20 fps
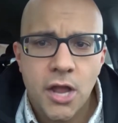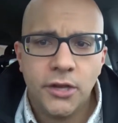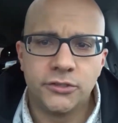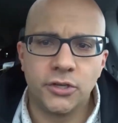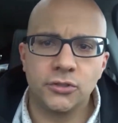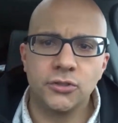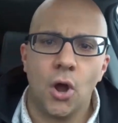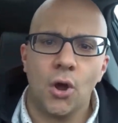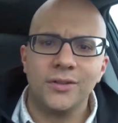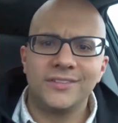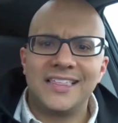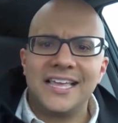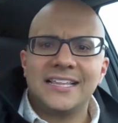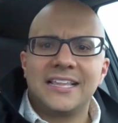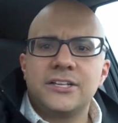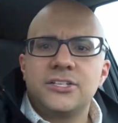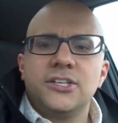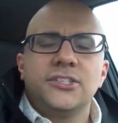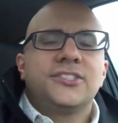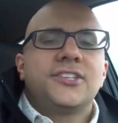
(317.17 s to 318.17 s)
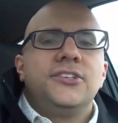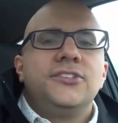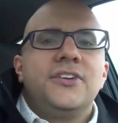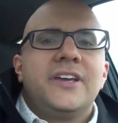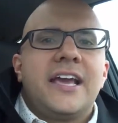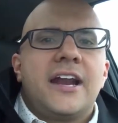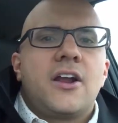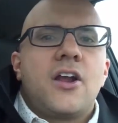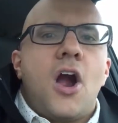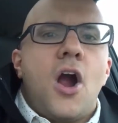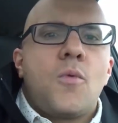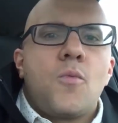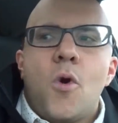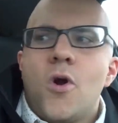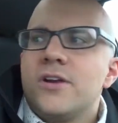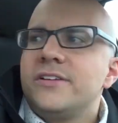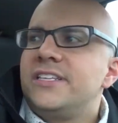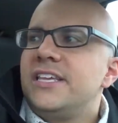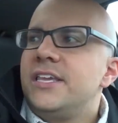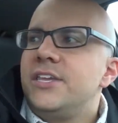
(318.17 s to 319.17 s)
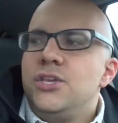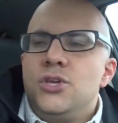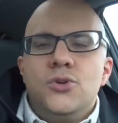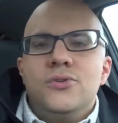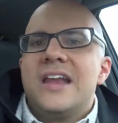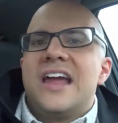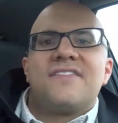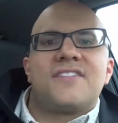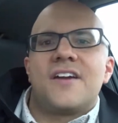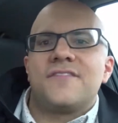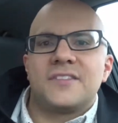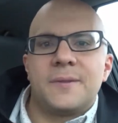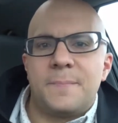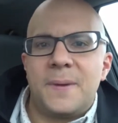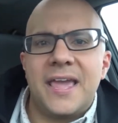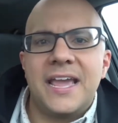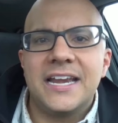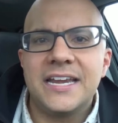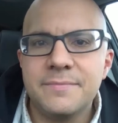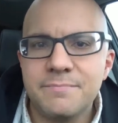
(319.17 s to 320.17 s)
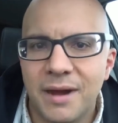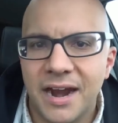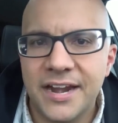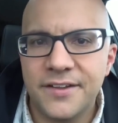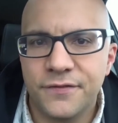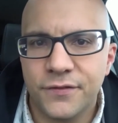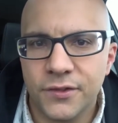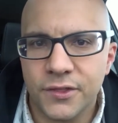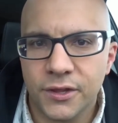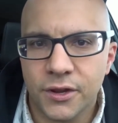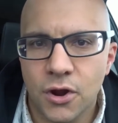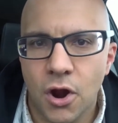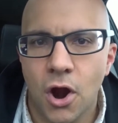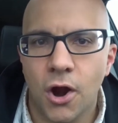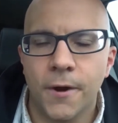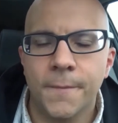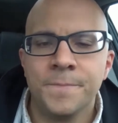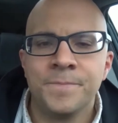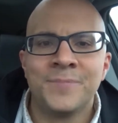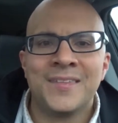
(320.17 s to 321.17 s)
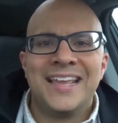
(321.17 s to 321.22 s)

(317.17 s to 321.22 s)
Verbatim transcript: So don't think that just because you get a car warranty, you never have to pay any money for the car.